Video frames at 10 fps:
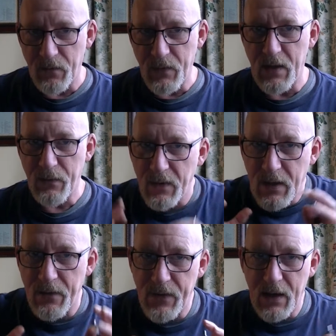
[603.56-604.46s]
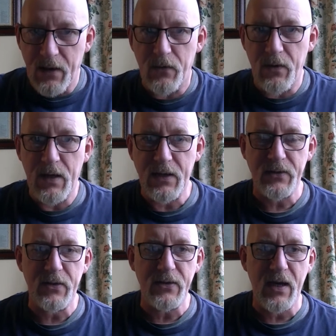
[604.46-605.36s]
people and they are all asked
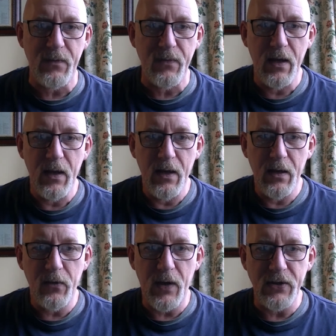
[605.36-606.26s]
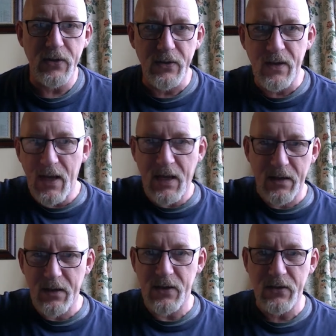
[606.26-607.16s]
the same questions and they kind
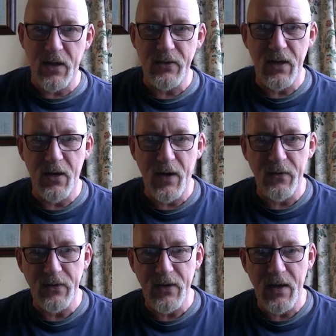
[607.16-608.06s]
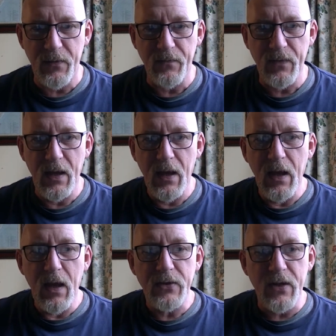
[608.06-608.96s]
of discuss it around a table.
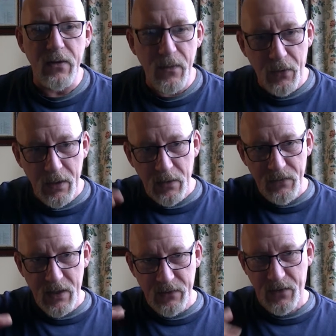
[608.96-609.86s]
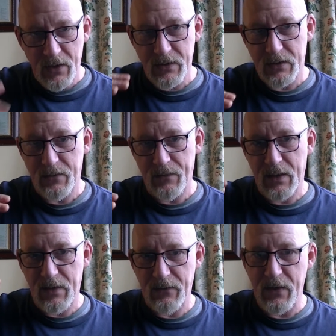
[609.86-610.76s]
So the point of these first
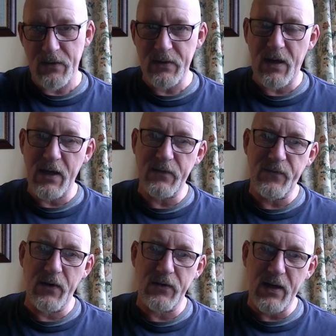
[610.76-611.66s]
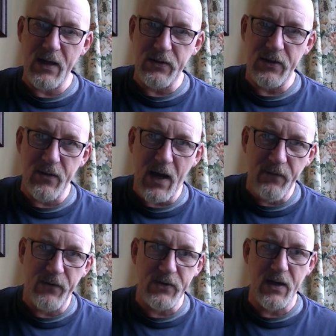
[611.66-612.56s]
few slides, folks, is to
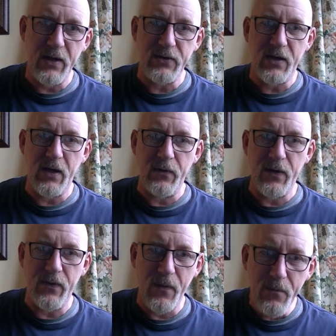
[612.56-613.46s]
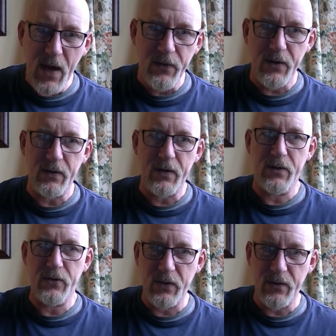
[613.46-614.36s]
emphasize to you that the method
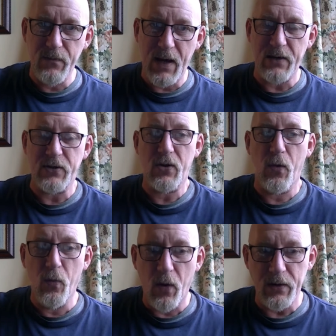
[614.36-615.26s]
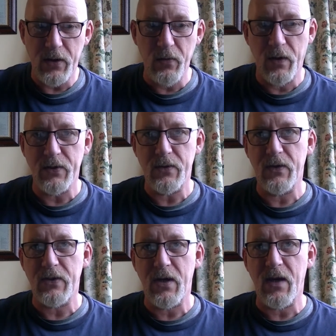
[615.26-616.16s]
should match what you want to
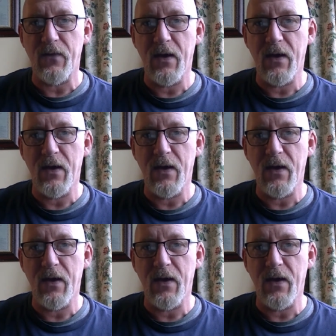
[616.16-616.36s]
achieve.